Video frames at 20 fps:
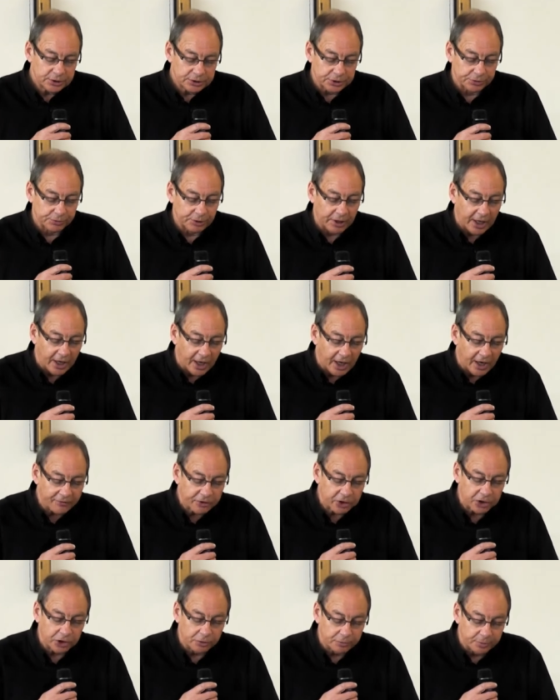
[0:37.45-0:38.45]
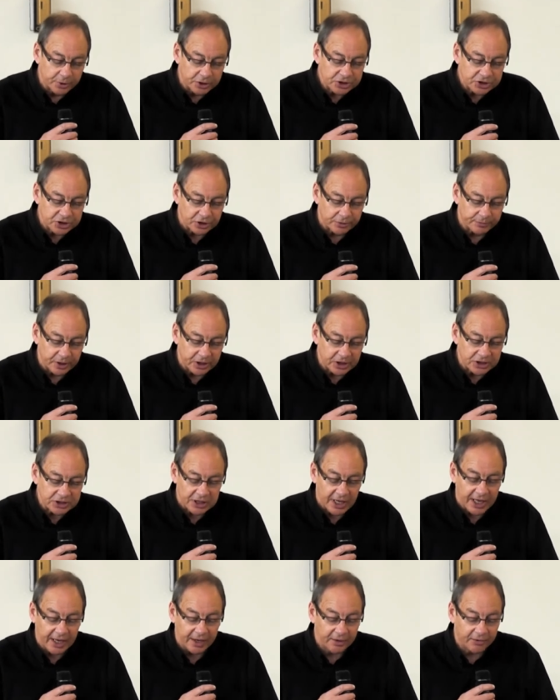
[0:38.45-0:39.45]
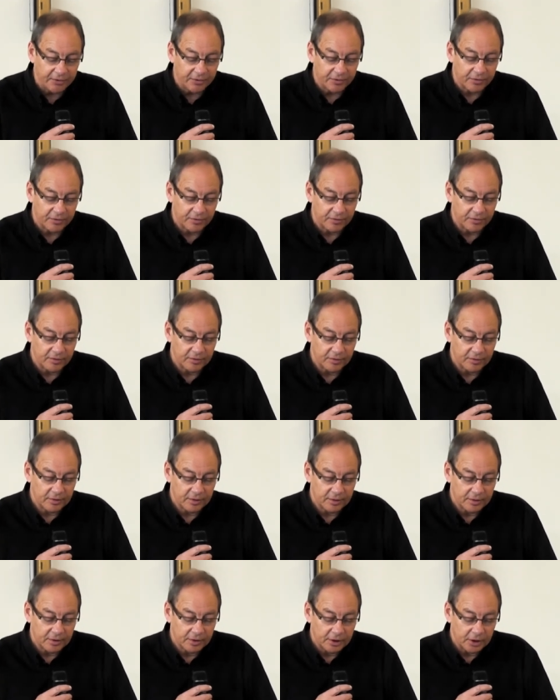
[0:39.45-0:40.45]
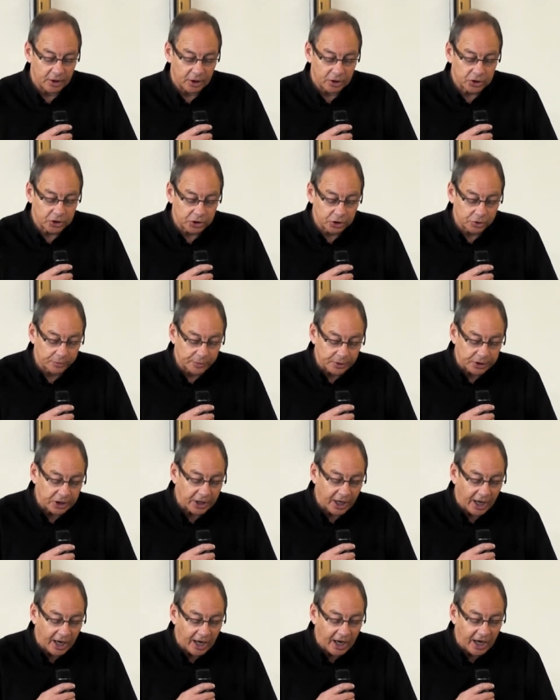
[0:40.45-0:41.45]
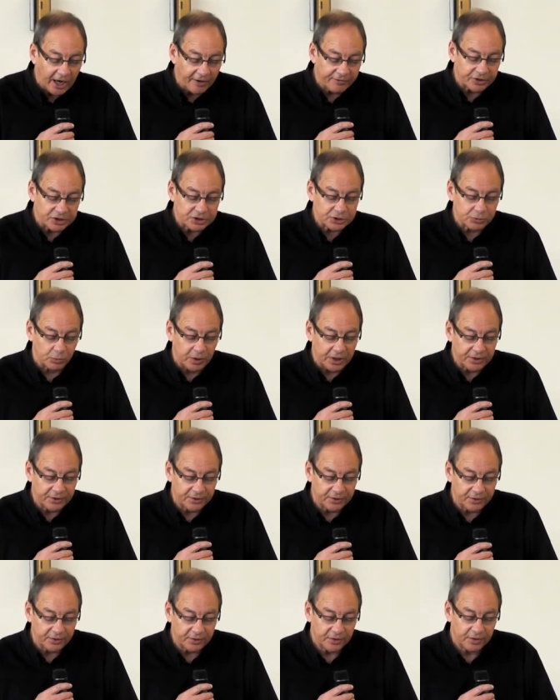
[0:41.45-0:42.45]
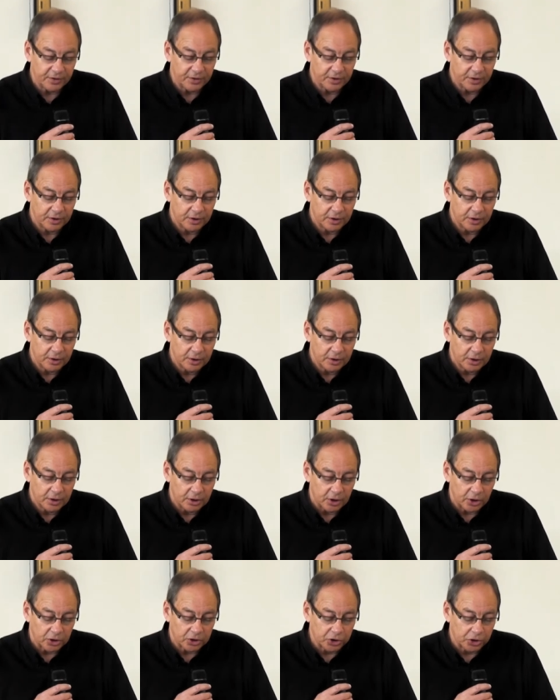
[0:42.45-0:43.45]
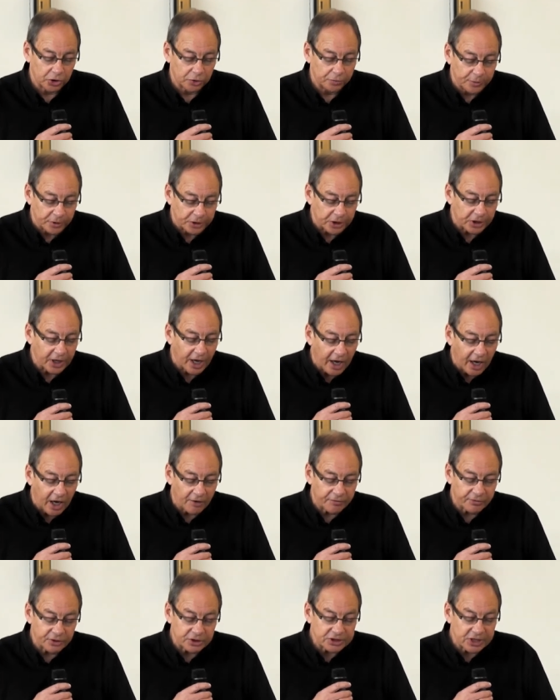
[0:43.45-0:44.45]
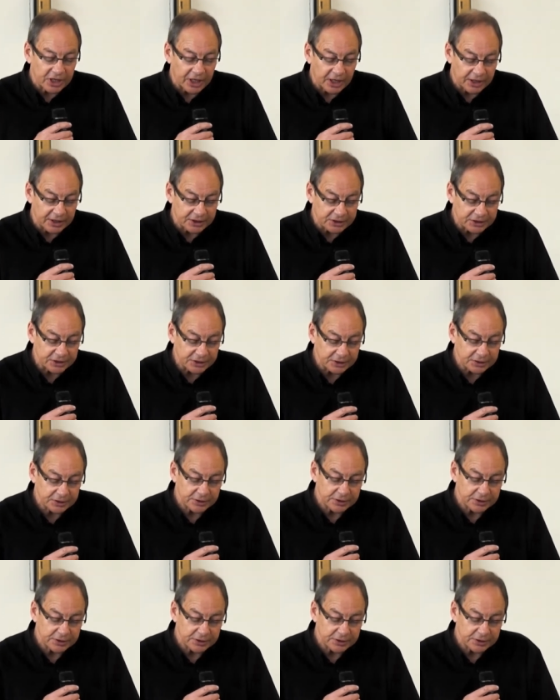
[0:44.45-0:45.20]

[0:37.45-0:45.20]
Two and a half cubits shall be its length, a cubit and a half its width, a cubit and a half its height.